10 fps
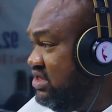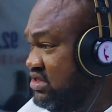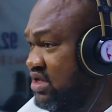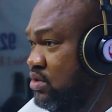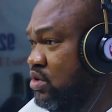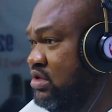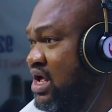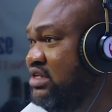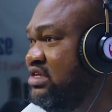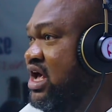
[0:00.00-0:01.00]

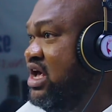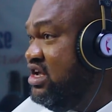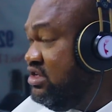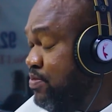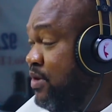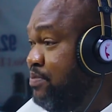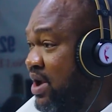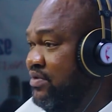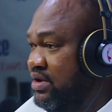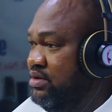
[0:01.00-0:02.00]
stakeholders. He's
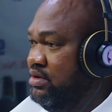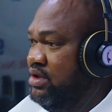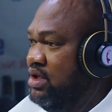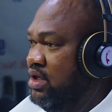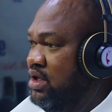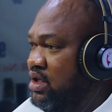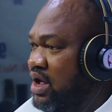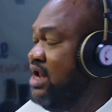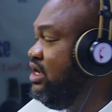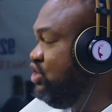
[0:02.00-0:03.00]
preparing.
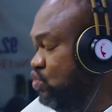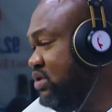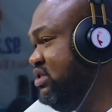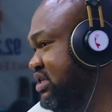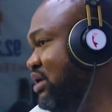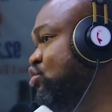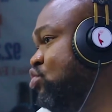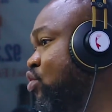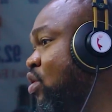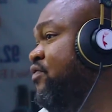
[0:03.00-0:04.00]
And this is what it takes to
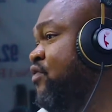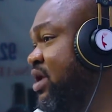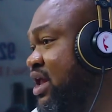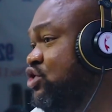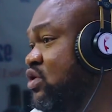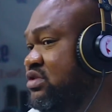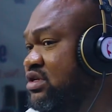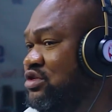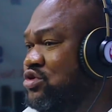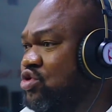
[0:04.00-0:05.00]
run for elections in
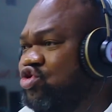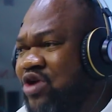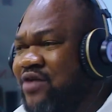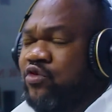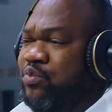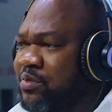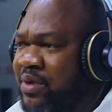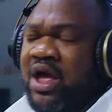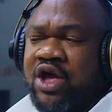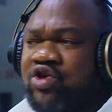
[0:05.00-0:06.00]
this country. You have to prepare.
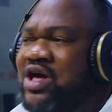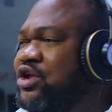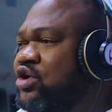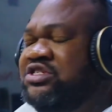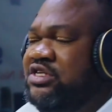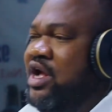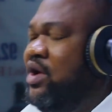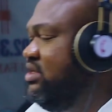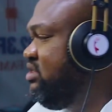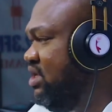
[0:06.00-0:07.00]
You can't just sit down
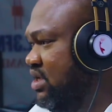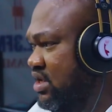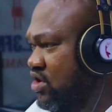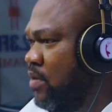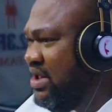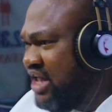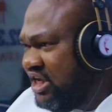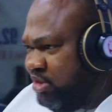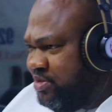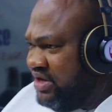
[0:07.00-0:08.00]
and say, come and
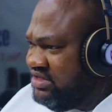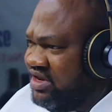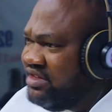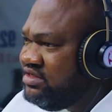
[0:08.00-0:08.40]
dash me president.